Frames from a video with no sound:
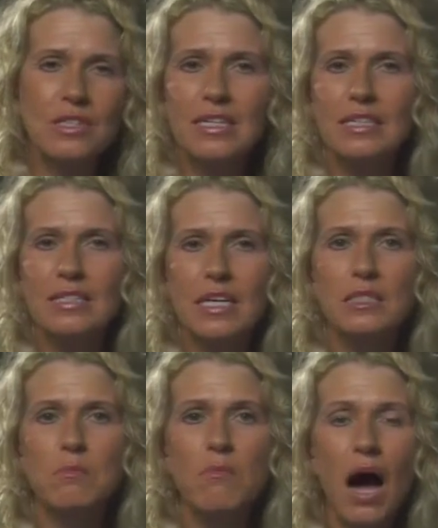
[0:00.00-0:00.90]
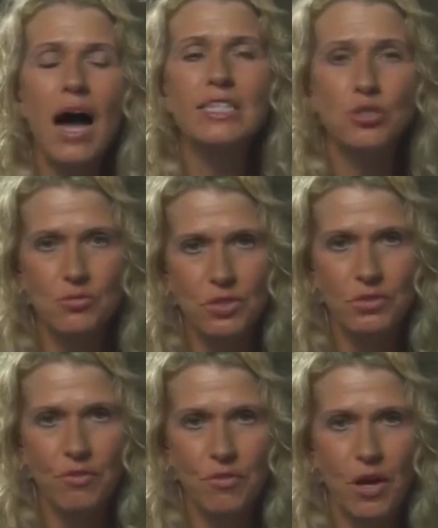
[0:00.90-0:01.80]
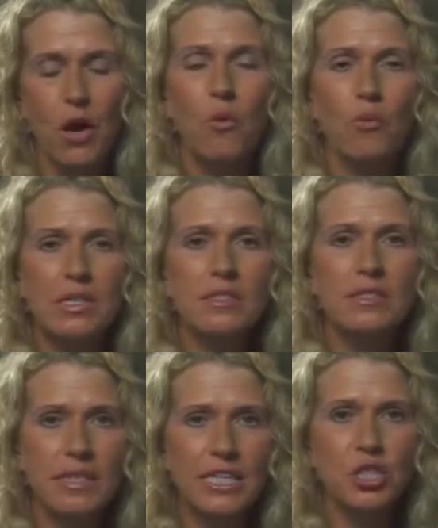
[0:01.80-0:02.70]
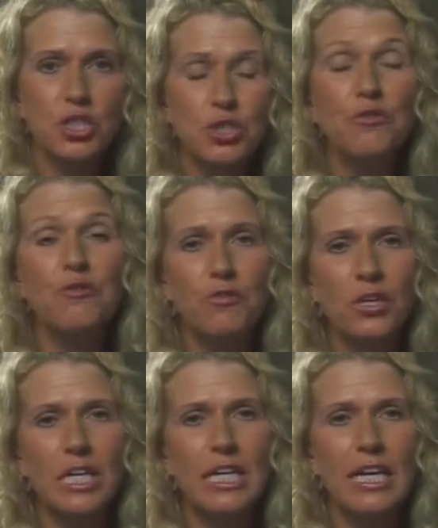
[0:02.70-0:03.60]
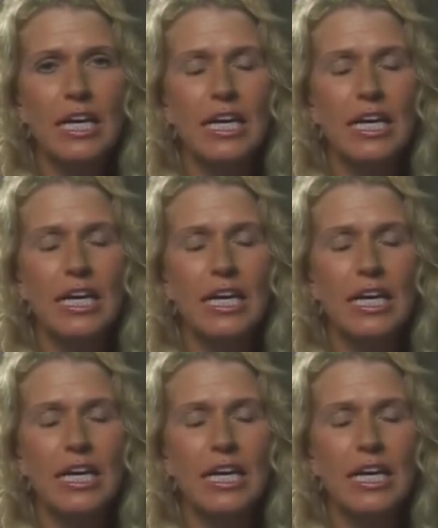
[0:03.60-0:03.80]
and he says, My truth will set you free.